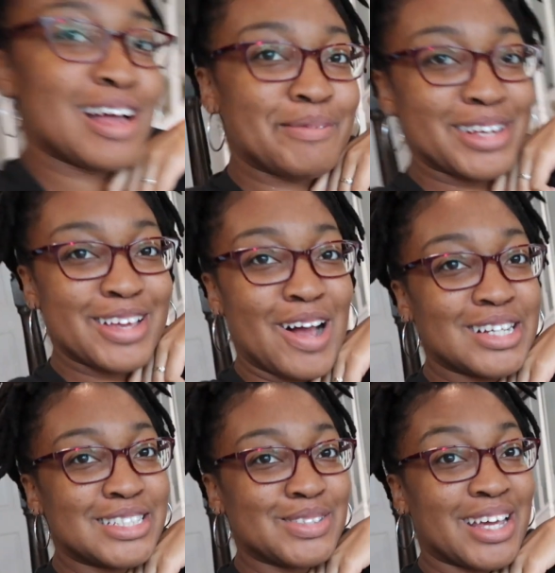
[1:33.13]
How many of y'all
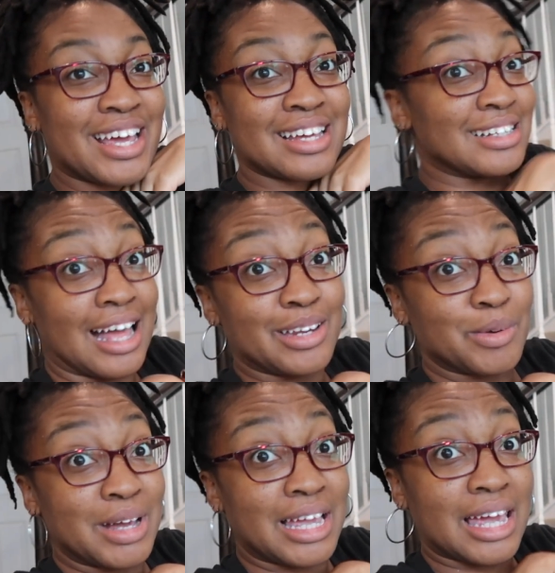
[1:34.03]
can do that? I
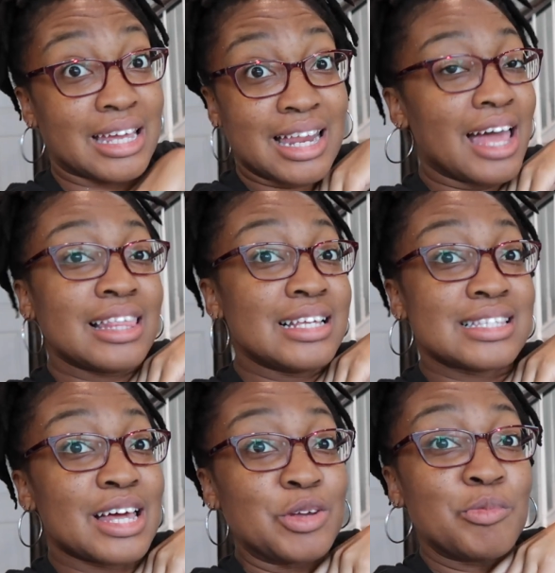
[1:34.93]
know I can't. Nah, at least
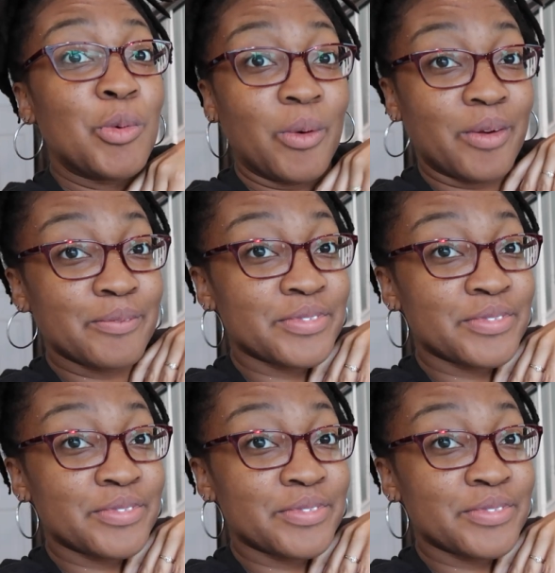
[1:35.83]
not no more.